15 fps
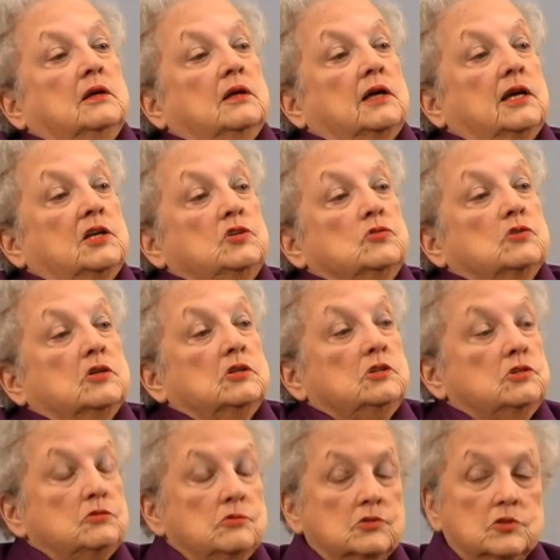and you can
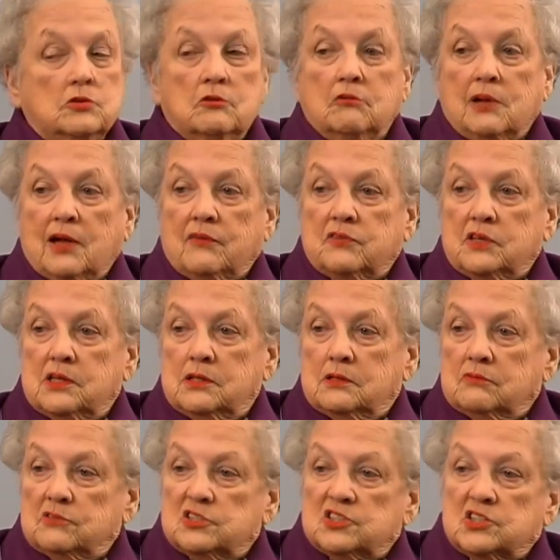use gravity and
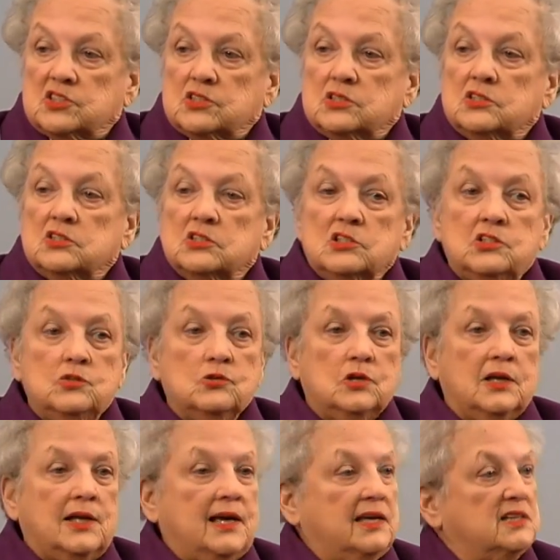resistance, and you could
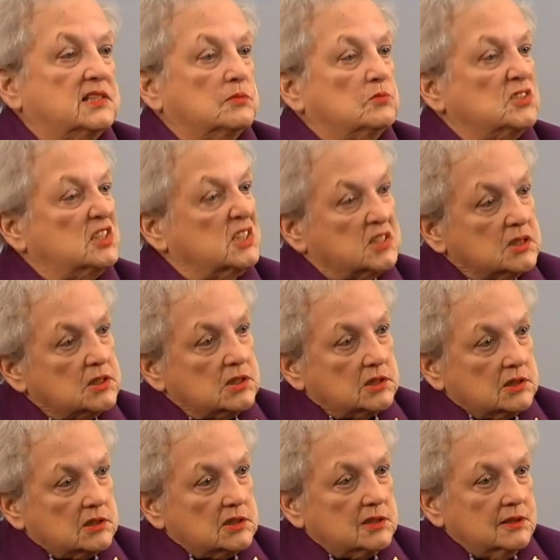add some
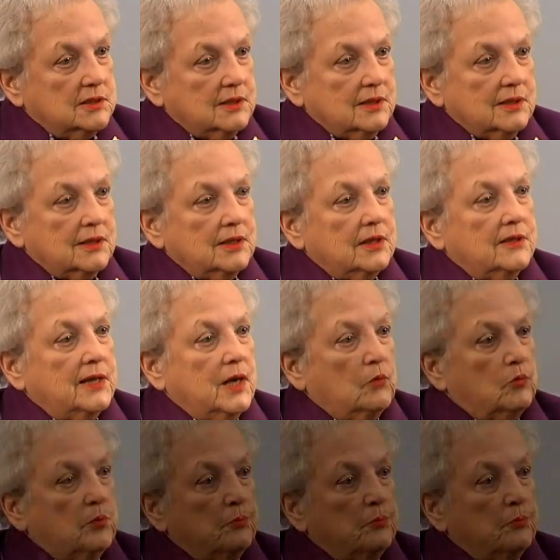statistics, and that will